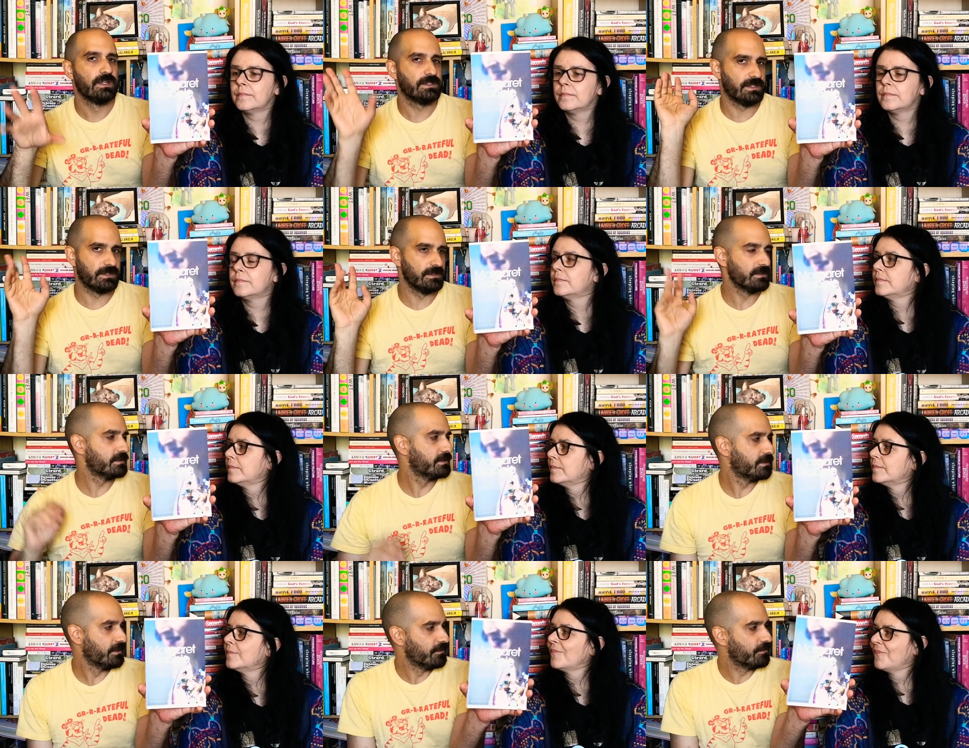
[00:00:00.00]
Speaker 1: sisters
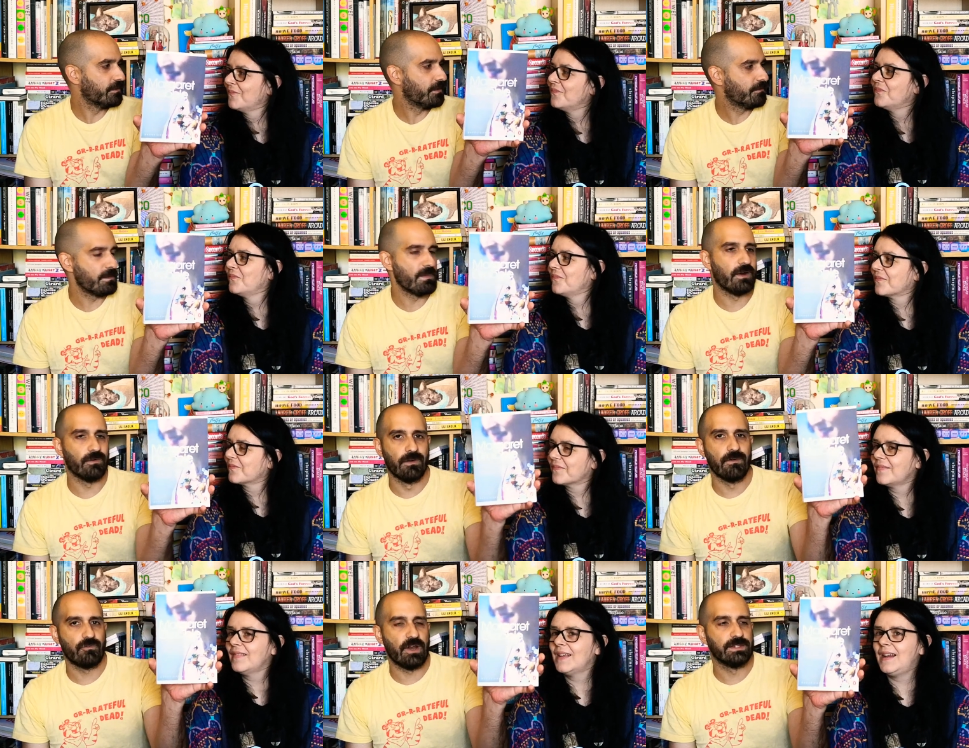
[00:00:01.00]
of female
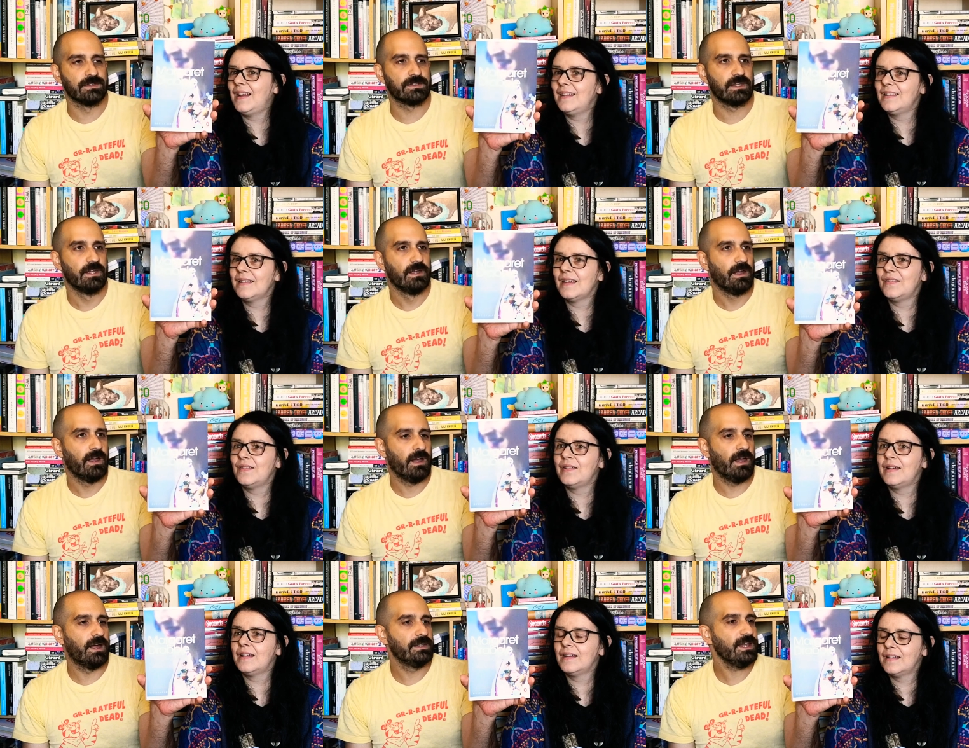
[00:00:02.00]
friends. I like the sound of
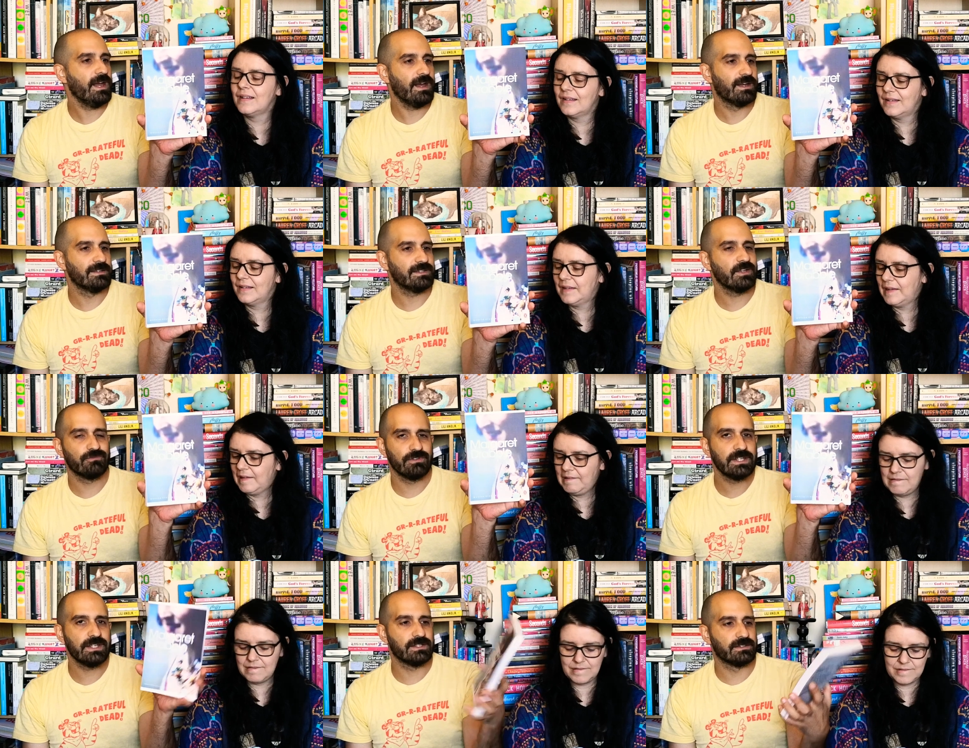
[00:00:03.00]
it. Uh, yeah, it sounds
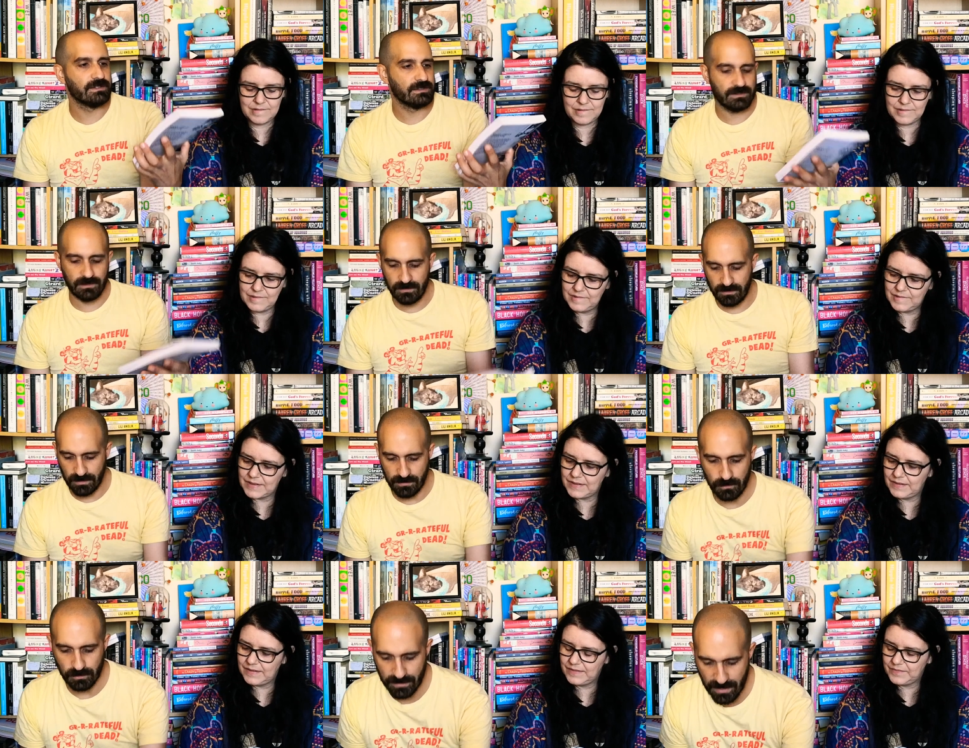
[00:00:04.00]
really good. So okay.
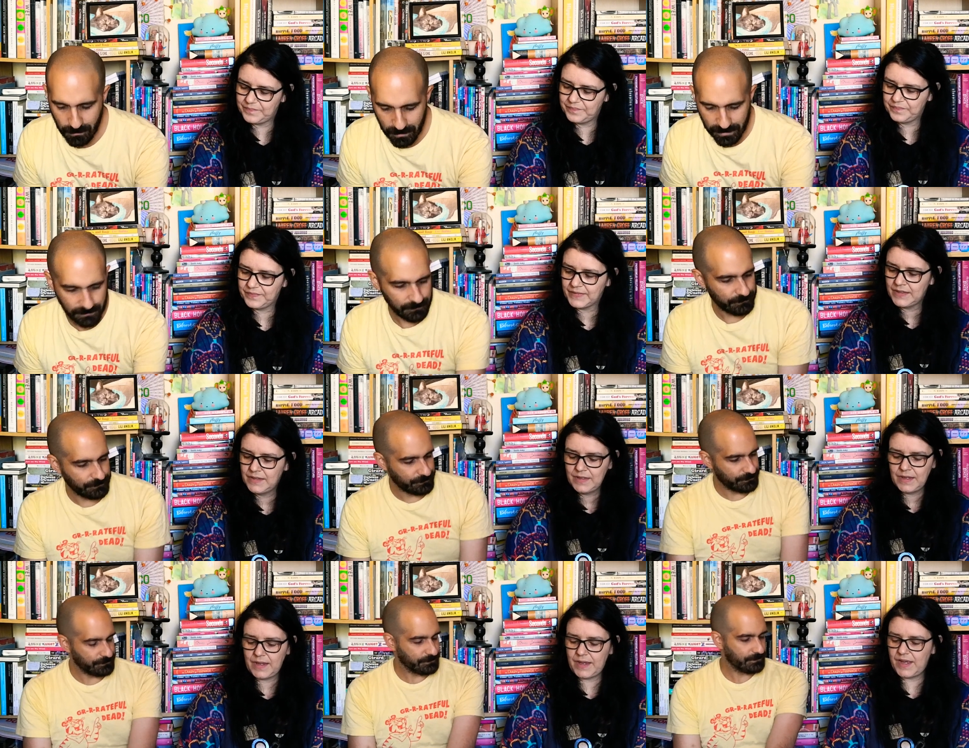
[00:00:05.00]
looking forward to that one.
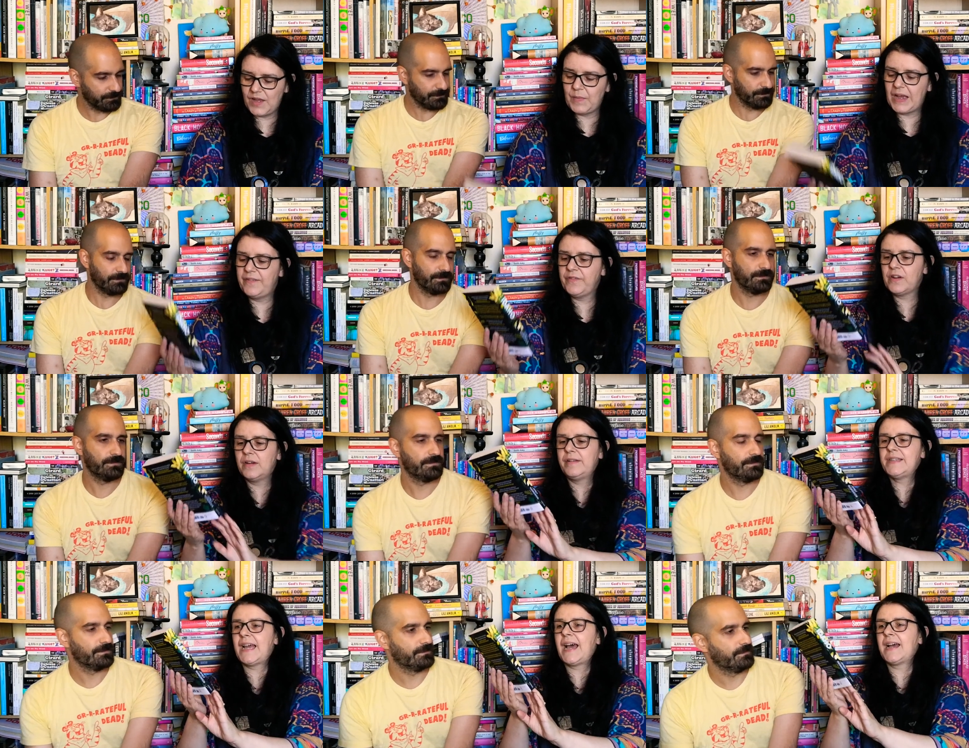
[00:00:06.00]
Speaker 2: Um, I've got
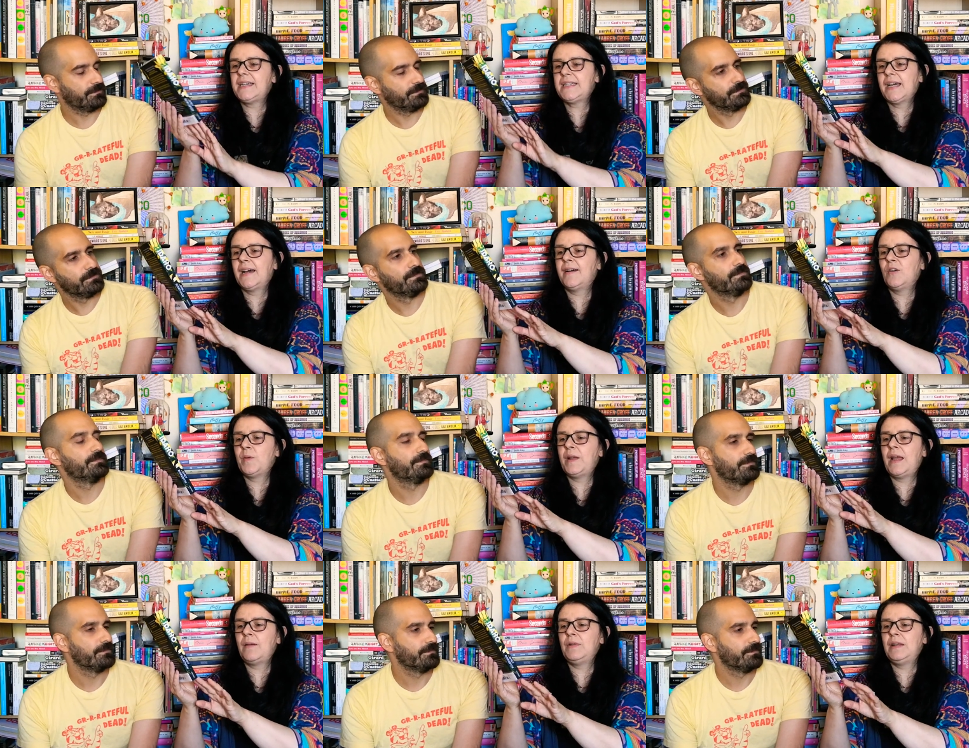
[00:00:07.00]
Idaho by
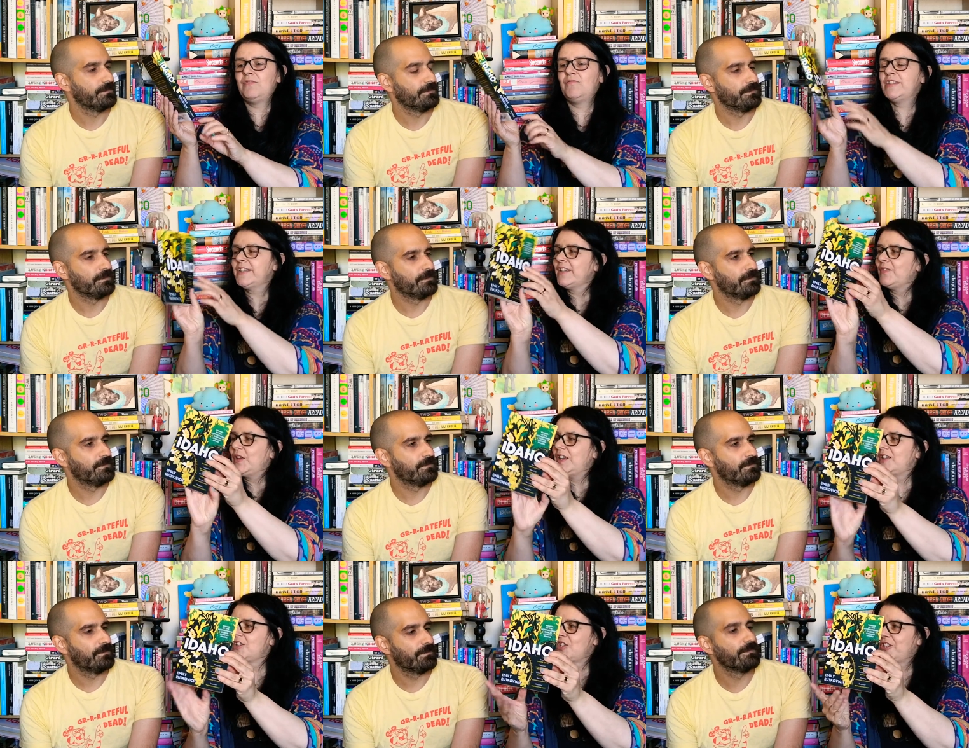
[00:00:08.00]
Emily
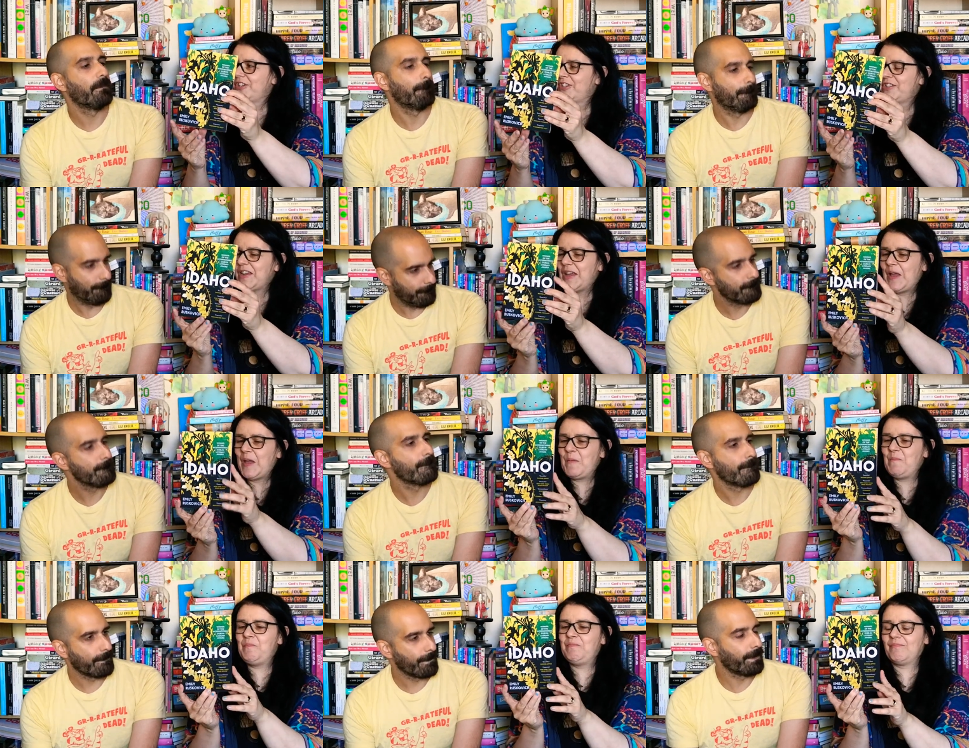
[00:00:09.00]
Ruskovich.
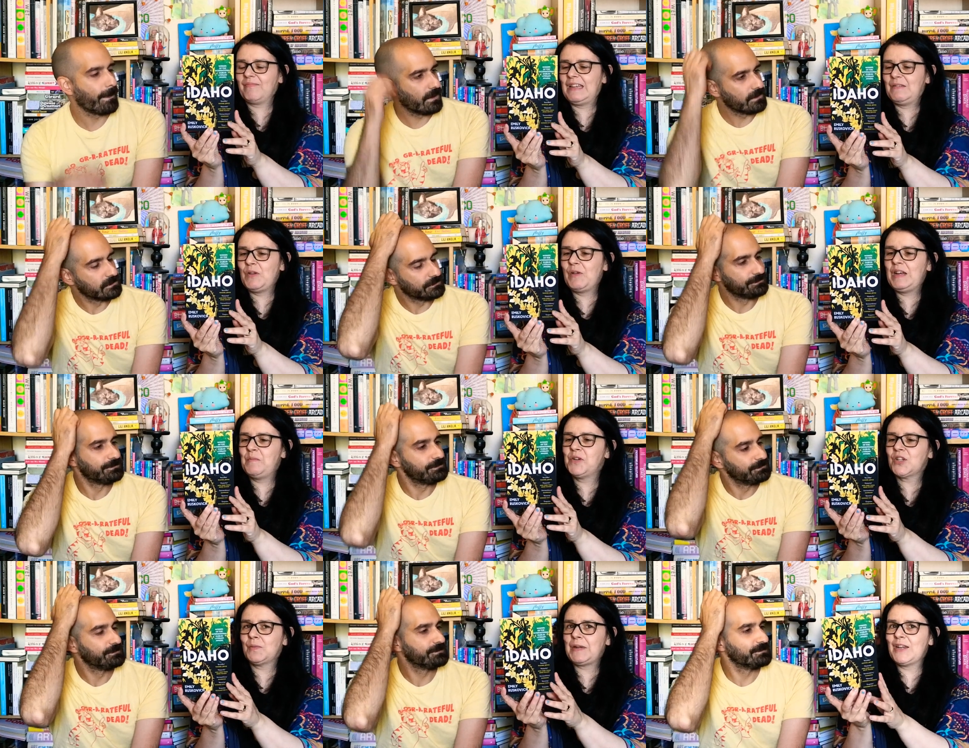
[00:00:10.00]
Um, we were in a
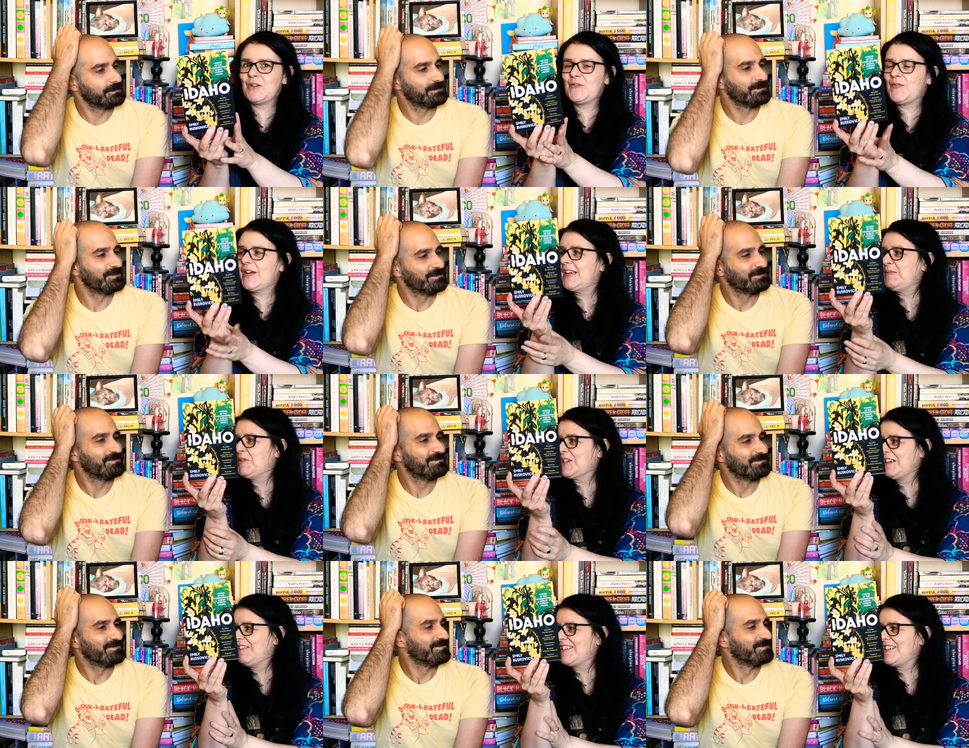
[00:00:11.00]
bookshop and I couldn't find books I